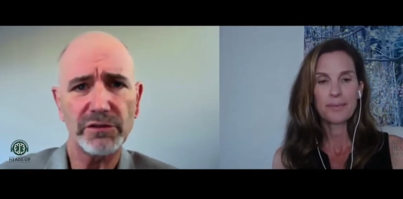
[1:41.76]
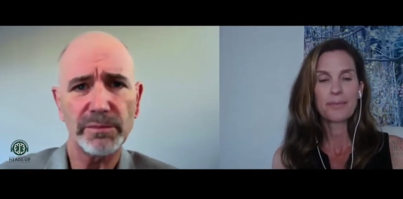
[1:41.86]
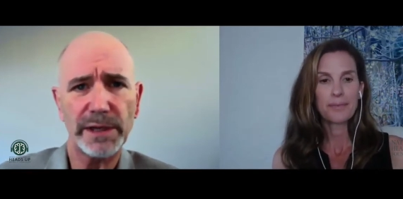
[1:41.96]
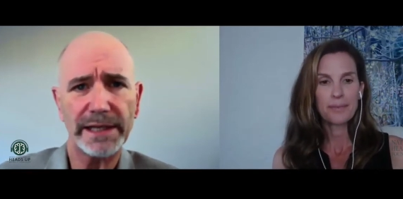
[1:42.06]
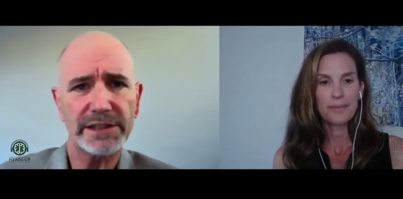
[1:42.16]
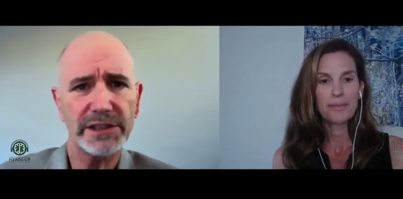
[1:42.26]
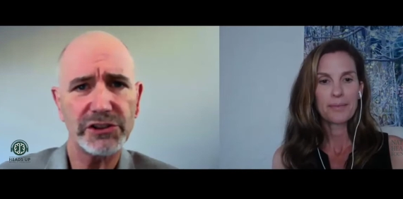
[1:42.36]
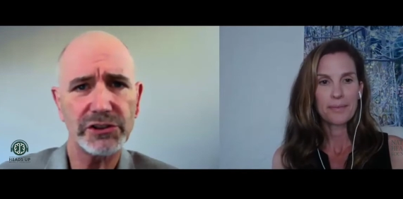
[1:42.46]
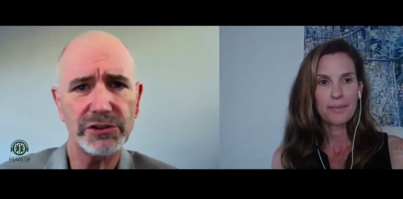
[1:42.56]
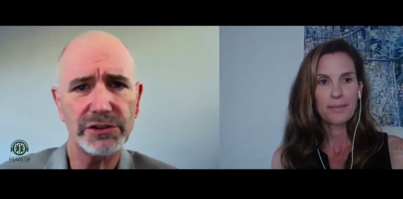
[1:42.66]

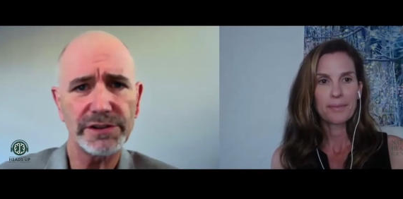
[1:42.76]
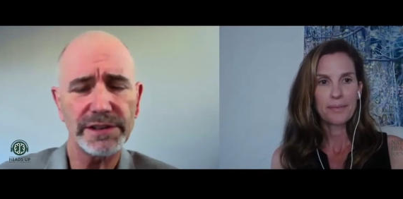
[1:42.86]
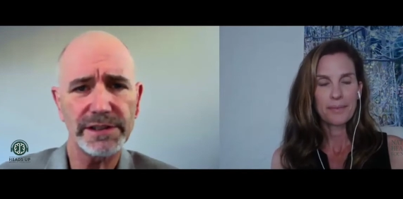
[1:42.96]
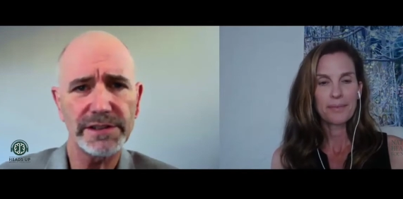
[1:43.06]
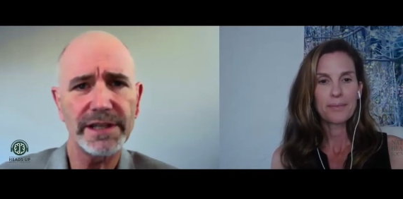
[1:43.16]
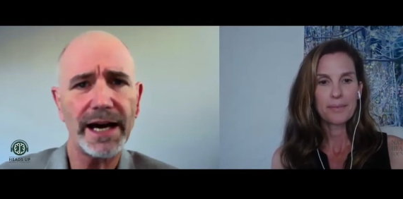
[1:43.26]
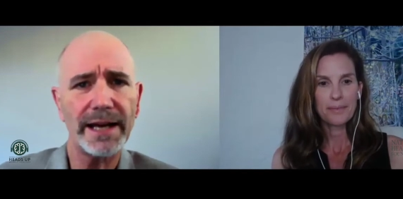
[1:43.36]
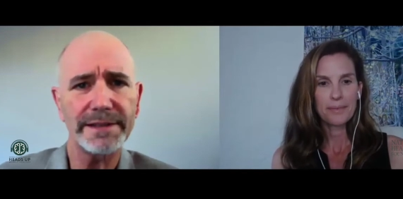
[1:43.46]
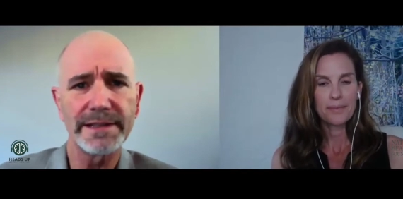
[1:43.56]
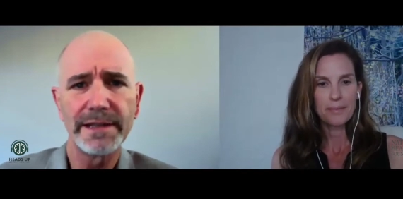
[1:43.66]
Speaker 1: practitioners, it's
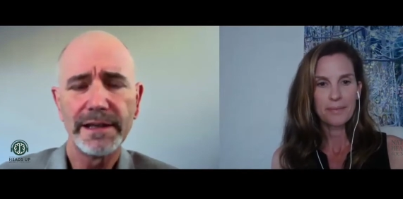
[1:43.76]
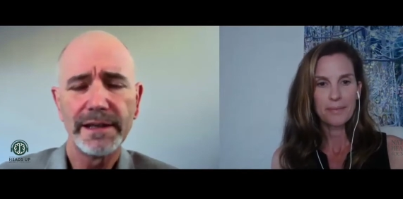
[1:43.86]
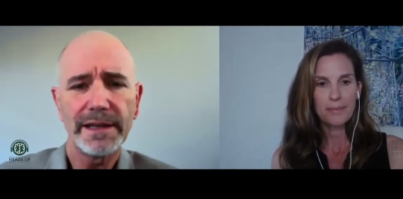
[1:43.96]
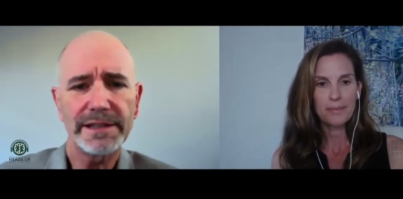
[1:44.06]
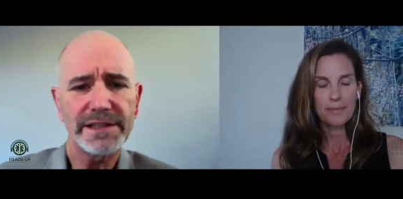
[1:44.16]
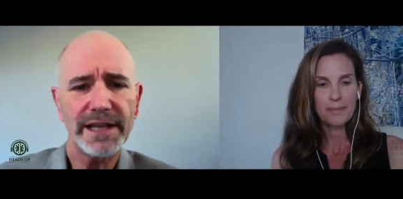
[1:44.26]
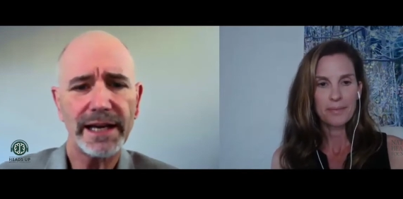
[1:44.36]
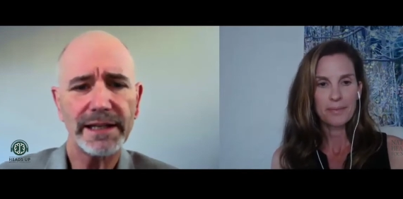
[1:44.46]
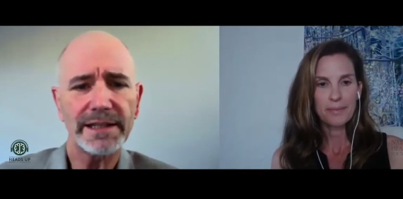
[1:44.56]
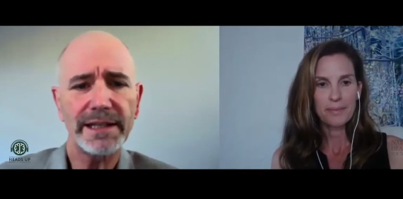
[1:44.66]
not it's
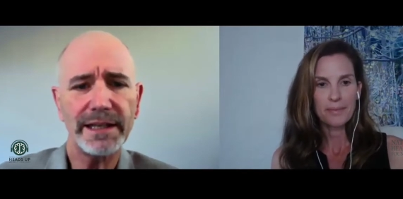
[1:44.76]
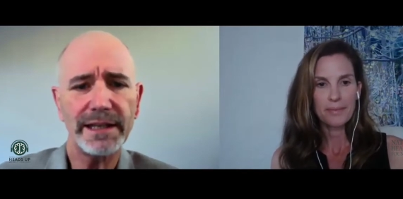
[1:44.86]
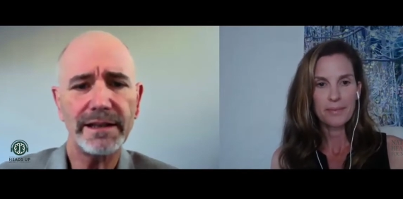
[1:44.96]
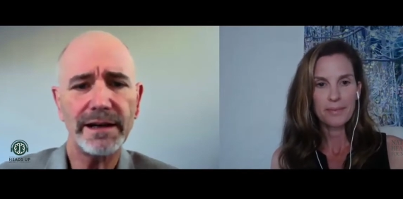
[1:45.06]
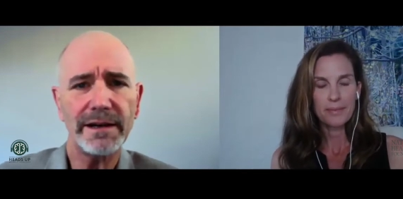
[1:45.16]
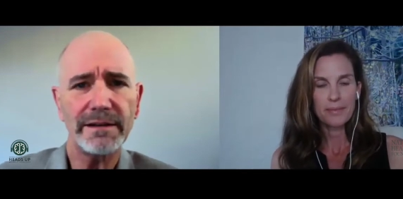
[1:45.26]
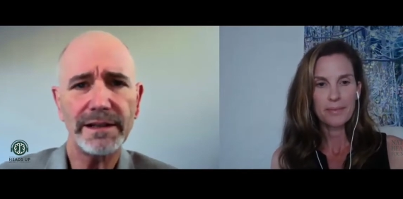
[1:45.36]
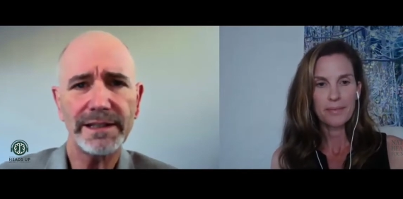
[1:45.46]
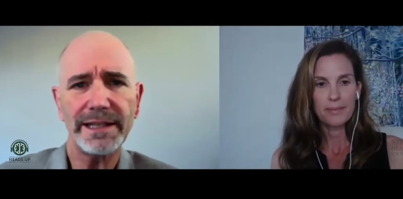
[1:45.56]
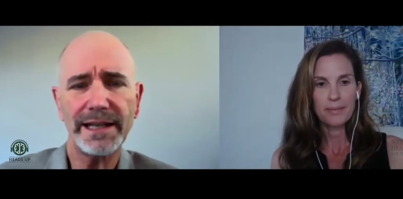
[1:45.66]
not a key uh,
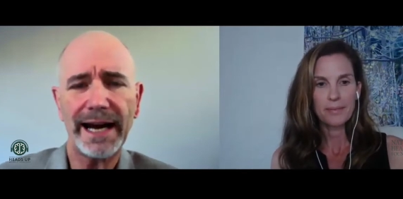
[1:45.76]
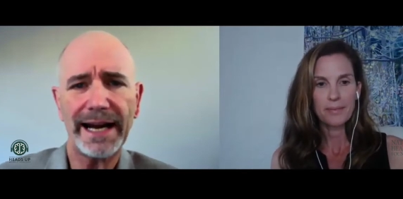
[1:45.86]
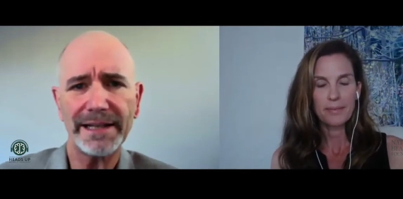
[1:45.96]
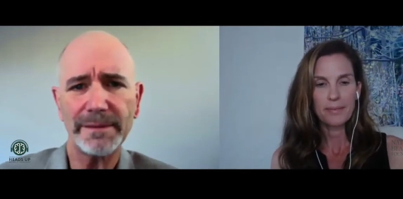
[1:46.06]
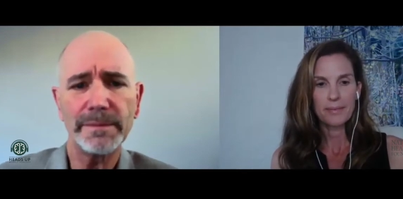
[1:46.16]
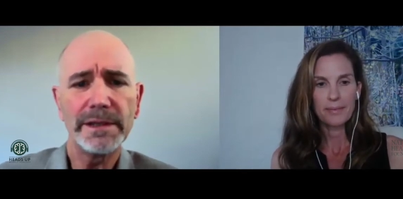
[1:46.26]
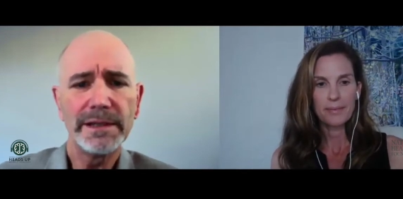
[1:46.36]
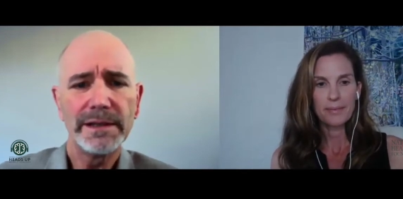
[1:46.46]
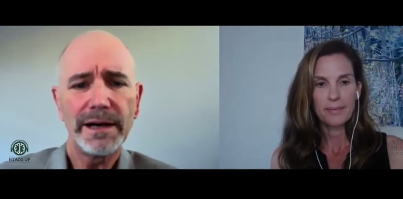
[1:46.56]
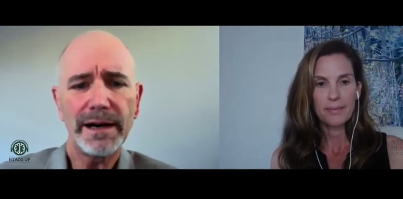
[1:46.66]
a key item
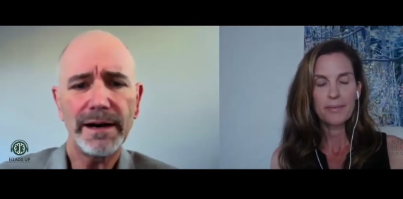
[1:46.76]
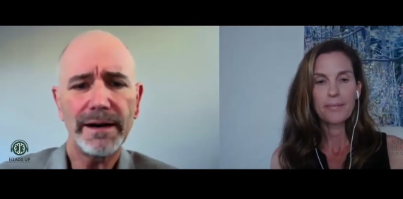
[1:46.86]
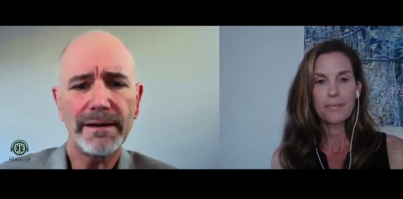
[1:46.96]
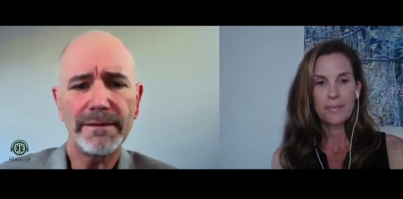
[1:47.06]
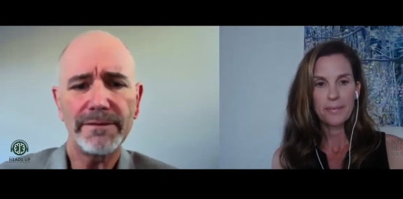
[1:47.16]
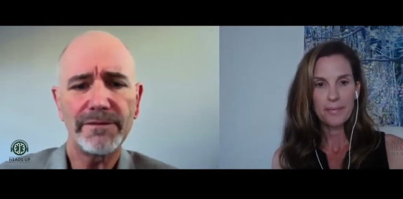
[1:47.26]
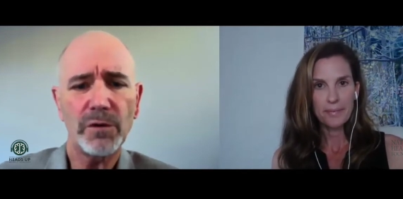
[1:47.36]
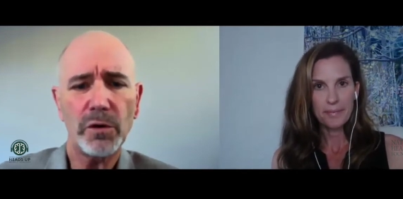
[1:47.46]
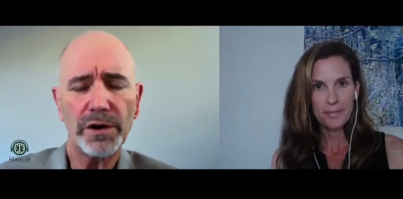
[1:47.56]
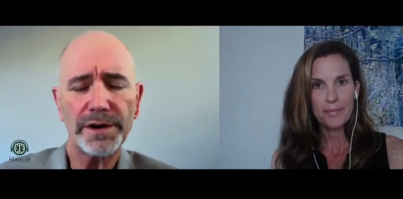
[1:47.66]
uh,
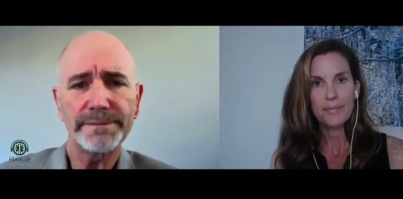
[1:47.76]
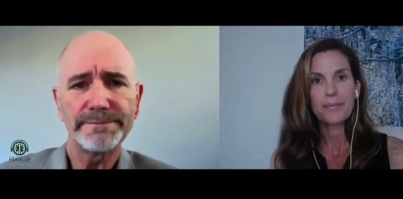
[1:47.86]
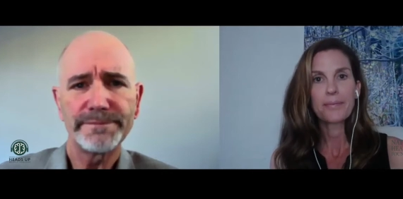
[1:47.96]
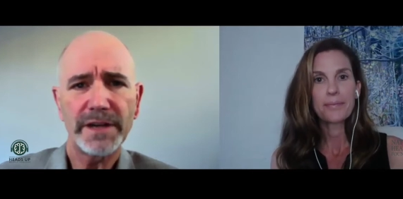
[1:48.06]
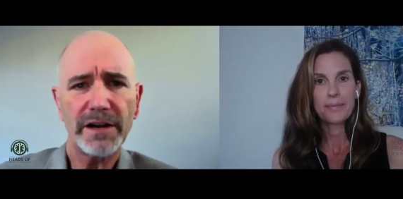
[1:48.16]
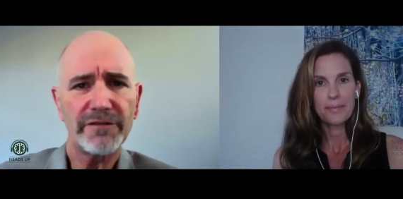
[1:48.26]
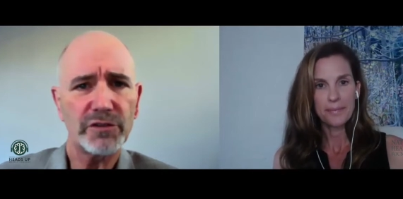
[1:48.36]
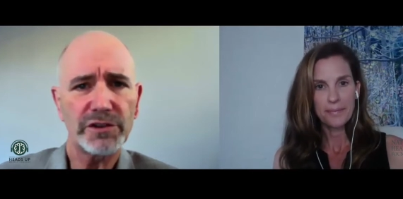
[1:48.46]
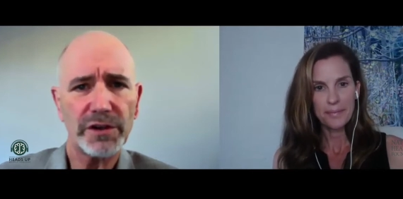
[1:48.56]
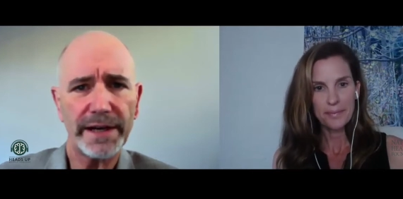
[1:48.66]
for uh,
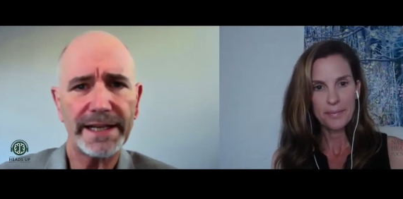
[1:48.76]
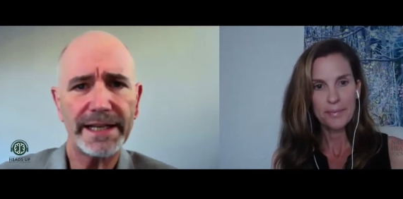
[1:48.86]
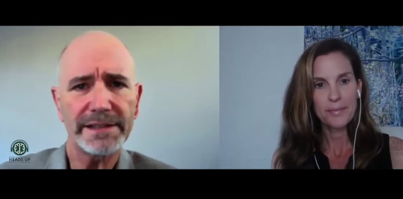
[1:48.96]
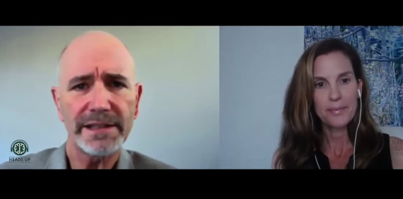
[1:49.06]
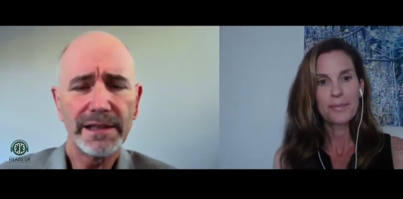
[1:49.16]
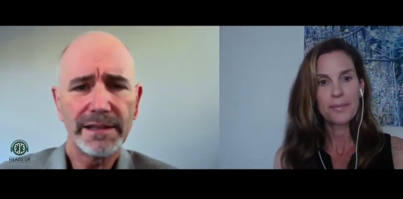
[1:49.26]
for trainees.